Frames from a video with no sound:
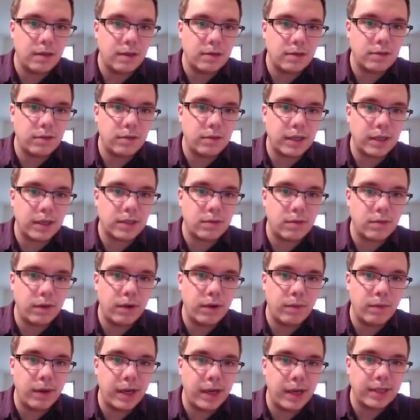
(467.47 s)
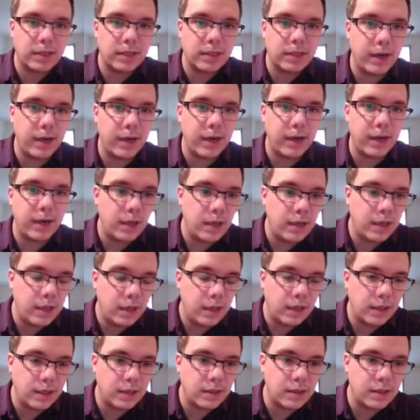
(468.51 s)
So x squared, y squared
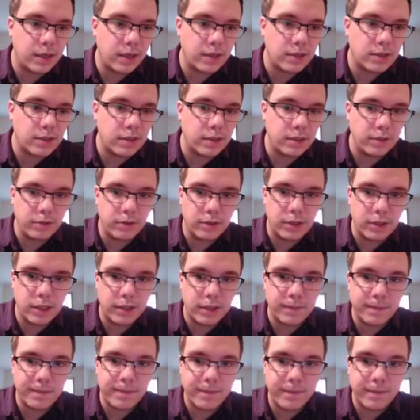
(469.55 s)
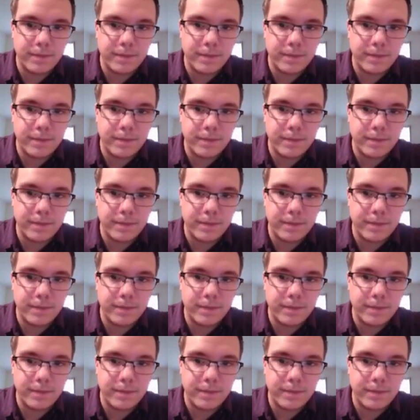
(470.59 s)
is our solution.